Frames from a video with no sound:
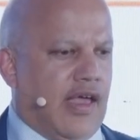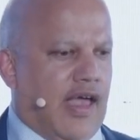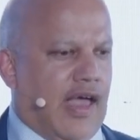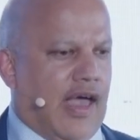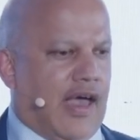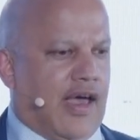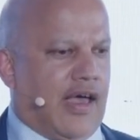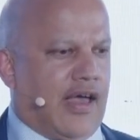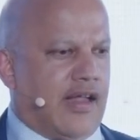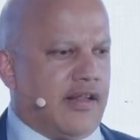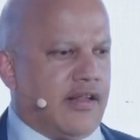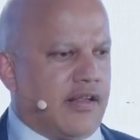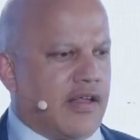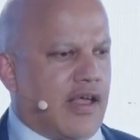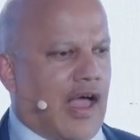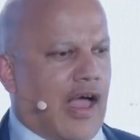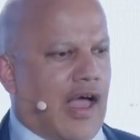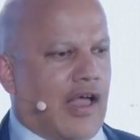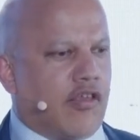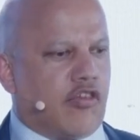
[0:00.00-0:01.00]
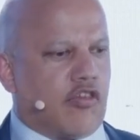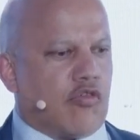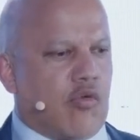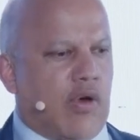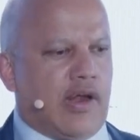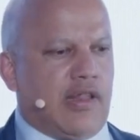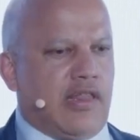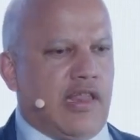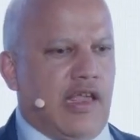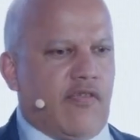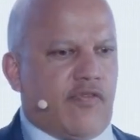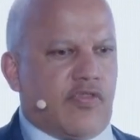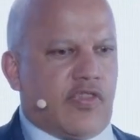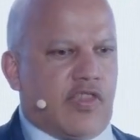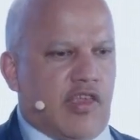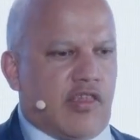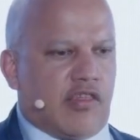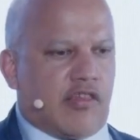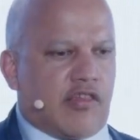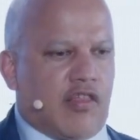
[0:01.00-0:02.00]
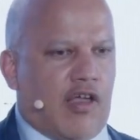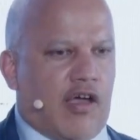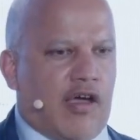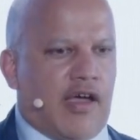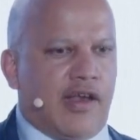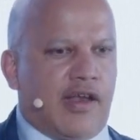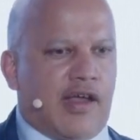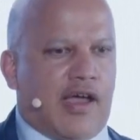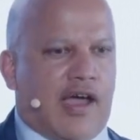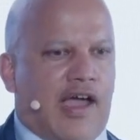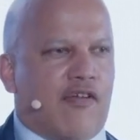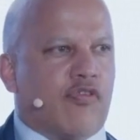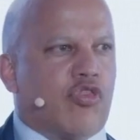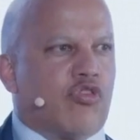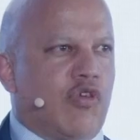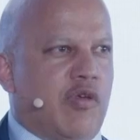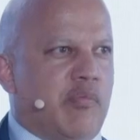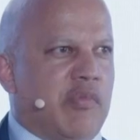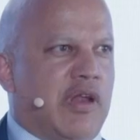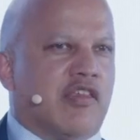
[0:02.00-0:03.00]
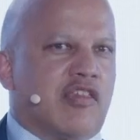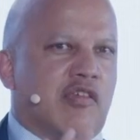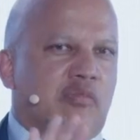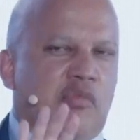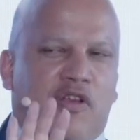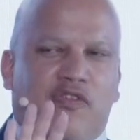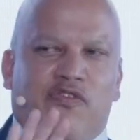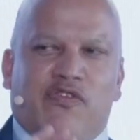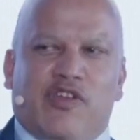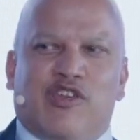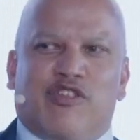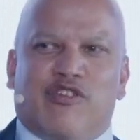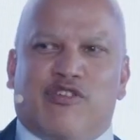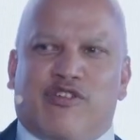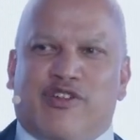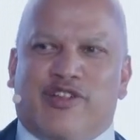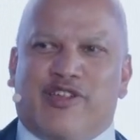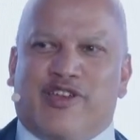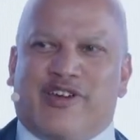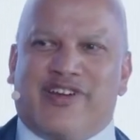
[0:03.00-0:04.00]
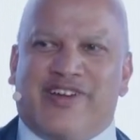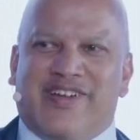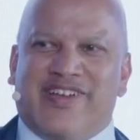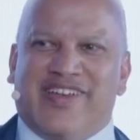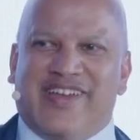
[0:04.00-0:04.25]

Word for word: And I just want to leave this slide. I have three minutes. I'm going to finish earlier.